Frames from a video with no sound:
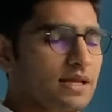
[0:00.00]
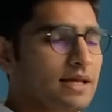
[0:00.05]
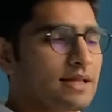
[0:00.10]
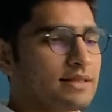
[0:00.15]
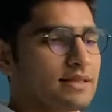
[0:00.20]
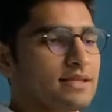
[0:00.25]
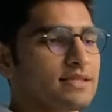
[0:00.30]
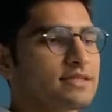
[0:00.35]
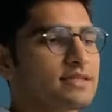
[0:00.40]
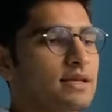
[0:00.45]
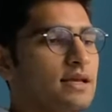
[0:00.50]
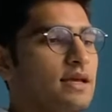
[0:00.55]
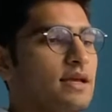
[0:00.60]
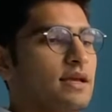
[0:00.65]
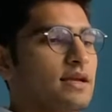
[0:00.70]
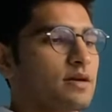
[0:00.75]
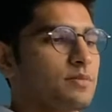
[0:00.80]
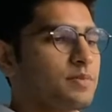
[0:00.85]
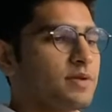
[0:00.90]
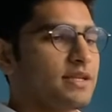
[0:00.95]
This
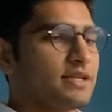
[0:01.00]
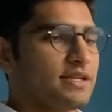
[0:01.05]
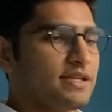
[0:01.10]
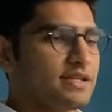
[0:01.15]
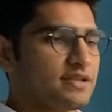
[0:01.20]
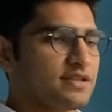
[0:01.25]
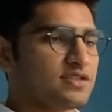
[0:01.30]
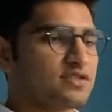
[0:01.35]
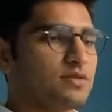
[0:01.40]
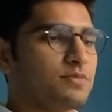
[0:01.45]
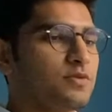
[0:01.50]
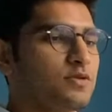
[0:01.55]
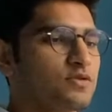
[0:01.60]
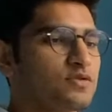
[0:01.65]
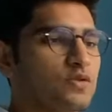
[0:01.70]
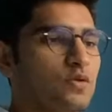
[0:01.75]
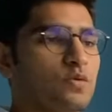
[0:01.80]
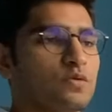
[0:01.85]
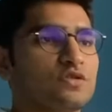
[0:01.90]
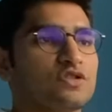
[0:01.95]
completely distributes
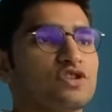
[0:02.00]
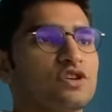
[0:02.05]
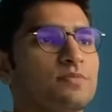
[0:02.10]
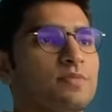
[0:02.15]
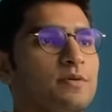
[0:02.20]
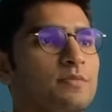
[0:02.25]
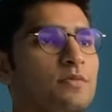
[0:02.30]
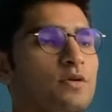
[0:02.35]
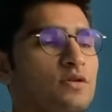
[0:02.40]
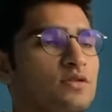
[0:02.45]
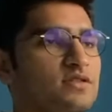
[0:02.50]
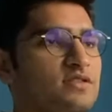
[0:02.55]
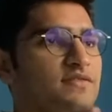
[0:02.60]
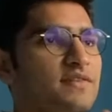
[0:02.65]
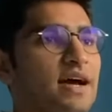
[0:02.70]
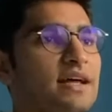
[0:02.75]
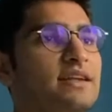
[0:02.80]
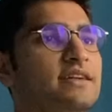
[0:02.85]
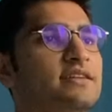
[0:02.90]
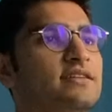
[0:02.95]
ownership amongst the
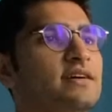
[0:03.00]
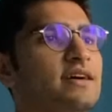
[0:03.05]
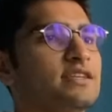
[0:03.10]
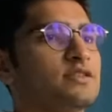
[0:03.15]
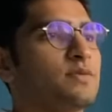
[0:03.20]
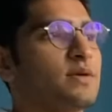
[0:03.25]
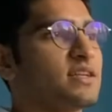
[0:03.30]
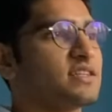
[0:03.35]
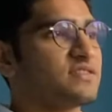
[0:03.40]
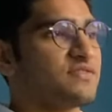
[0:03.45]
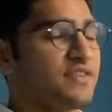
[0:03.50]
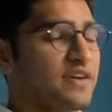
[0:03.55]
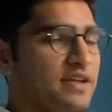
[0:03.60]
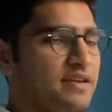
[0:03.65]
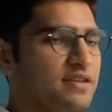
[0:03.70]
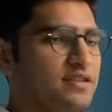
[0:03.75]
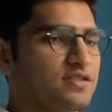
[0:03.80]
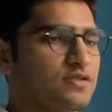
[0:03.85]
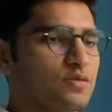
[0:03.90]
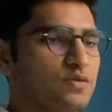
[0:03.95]
validator as well as
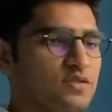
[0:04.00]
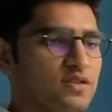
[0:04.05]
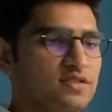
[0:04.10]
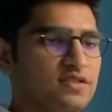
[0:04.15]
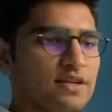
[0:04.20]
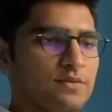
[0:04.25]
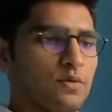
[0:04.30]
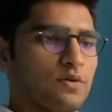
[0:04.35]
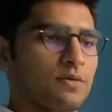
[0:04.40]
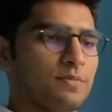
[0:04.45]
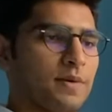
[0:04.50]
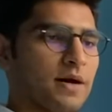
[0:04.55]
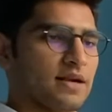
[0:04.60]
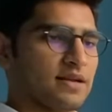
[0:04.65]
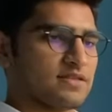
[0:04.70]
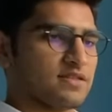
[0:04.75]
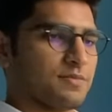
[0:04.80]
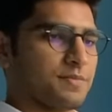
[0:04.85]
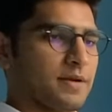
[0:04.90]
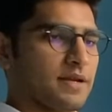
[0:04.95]
various users that want to
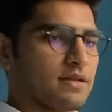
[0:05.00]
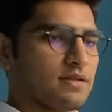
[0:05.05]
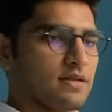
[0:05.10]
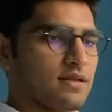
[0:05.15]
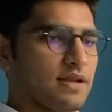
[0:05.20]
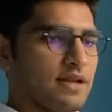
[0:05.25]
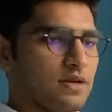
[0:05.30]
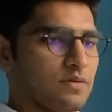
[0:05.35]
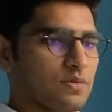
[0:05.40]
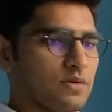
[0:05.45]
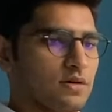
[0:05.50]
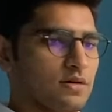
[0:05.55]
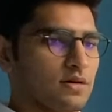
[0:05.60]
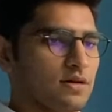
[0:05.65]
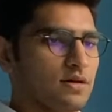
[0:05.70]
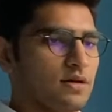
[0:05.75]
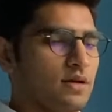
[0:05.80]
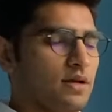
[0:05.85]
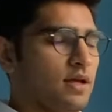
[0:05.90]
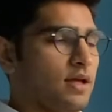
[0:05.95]
participate in the network.
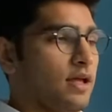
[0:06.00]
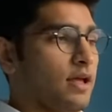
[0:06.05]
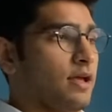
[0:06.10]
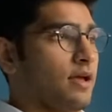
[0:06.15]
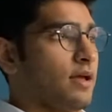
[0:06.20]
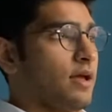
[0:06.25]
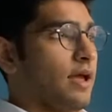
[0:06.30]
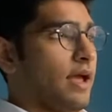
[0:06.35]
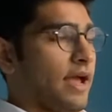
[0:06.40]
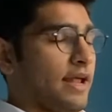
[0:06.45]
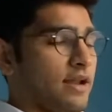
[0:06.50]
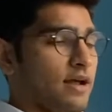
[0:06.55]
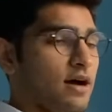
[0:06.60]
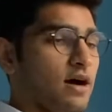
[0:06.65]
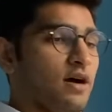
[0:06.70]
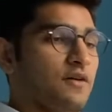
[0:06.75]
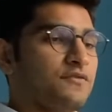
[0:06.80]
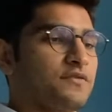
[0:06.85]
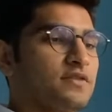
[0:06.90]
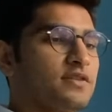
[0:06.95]
And
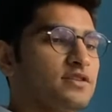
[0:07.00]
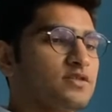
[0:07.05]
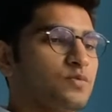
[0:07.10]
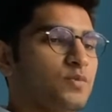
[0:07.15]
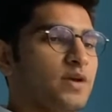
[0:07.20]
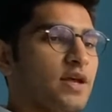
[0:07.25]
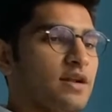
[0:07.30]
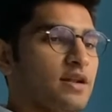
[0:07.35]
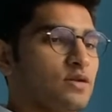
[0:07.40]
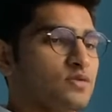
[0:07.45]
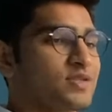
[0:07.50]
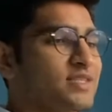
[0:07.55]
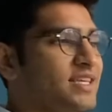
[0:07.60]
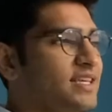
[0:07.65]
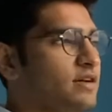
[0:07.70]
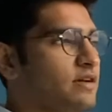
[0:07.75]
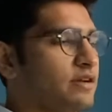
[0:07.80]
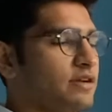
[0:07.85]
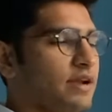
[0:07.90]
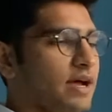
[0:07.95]
after this, we are
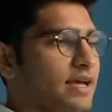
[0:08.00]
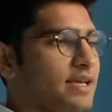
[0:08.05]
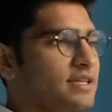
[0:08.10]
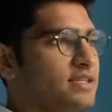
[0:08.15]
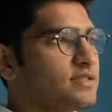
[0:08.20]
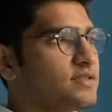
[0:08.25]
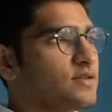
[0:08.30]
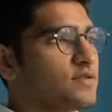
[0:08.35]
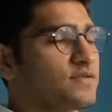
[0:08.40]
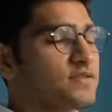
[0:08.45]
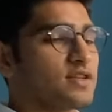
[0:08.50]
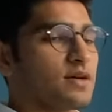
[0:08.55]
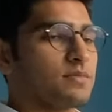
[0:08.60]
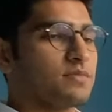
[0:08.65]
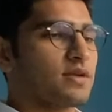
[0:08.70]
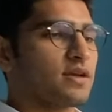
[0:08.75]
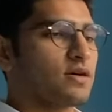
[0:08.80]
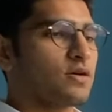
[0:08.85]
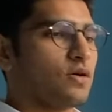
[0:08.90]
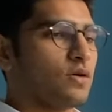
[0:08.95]
now seeing a rise
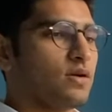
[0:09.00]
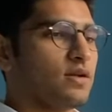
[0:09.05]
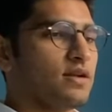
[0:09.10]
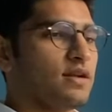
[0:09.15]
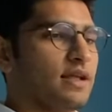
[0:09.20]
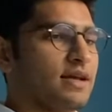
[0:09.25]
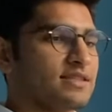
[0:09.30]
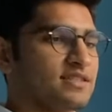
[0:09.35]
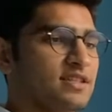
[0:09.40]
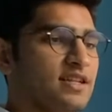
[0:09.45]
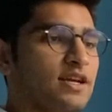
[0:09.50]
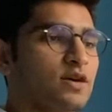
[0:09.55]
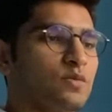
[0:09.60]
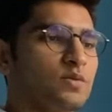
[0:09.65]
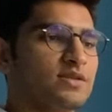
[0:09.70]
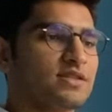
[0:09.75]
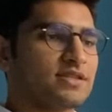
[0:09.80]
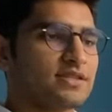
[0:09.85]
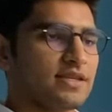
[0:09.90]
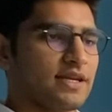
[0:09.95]
of something called
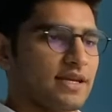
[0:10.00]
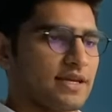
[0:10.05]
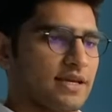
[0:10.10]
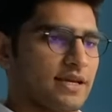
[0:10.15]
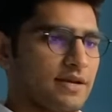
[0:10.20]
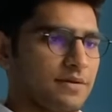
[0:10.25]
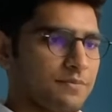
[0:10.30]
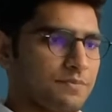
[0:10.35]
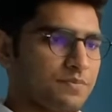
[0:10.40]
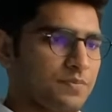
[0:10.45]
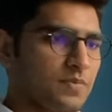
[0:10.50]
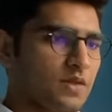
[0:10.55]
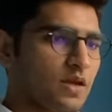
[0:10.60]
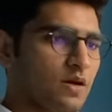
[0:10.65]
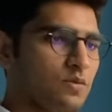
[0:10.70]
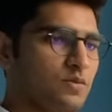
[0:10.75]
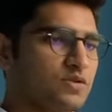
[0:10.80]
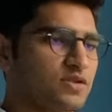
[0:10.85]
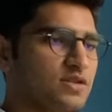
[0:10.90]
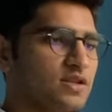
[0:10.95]
as liquid
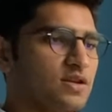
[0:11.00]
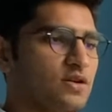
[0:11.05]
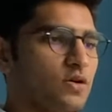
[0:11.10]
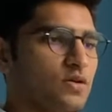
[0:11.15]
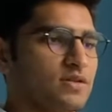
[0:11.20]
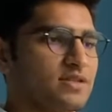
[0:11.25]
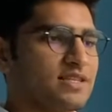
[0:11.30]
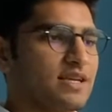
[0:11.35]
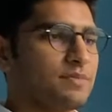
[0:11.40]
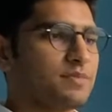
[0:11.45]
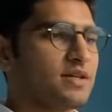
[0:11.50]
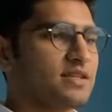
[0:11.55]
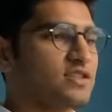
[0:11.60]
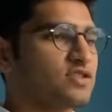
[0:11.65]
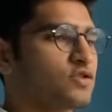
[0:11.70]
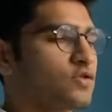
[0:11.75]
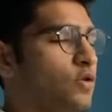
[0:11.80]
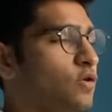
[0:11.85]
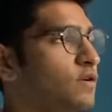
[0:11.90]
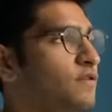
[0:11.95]
stake, concept
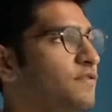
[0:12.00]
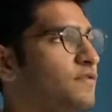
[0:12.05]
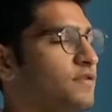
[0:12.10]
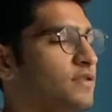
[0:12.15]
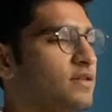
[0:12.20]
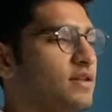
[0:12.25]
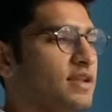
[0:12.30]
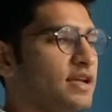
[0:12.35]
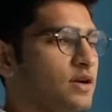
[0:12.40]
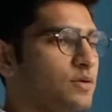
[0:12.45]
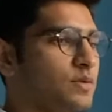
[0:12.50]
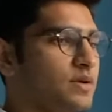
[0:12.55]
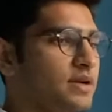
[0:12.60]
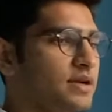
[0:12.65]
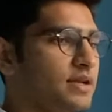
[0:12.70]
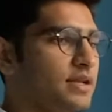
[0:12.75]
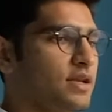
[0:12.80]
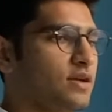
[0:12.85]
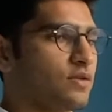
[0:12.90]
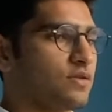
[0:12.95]
that solves for the
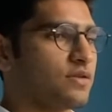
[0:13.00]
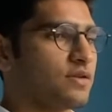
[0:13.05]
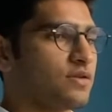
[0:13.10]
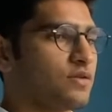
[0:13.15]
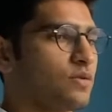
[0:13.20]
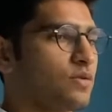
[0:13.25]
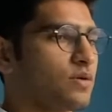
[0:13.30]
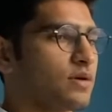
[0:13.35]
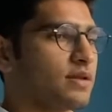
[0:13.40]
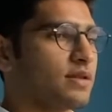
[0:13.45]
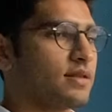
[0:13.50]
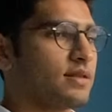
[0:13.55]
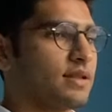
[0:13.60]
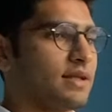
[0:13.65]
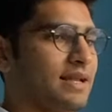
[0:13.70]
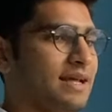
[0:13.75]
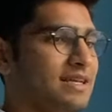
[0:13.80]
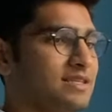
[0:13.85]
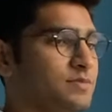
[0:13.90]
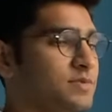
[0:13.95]
liquidity on the token
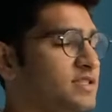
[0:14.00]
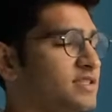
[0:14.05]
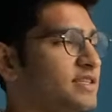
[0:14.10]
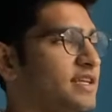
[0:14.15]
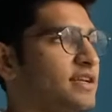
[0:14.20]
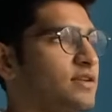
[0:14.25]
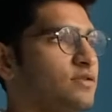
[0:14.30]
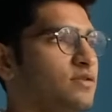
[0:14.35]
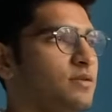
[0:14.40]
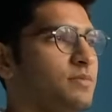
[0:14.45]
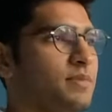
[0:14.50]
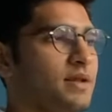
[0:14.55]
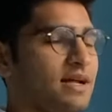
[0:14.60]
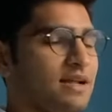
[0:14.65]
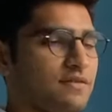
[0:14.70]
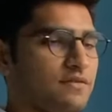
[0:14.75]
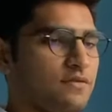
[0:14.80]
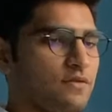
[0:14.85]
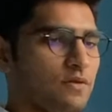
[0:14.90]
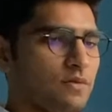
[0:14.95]
that has been staked on the
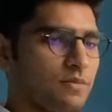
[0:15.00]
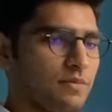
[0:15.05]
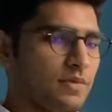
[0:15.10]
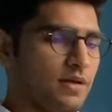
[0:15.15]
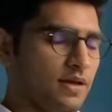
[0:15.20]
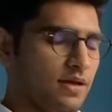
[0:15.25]
platform.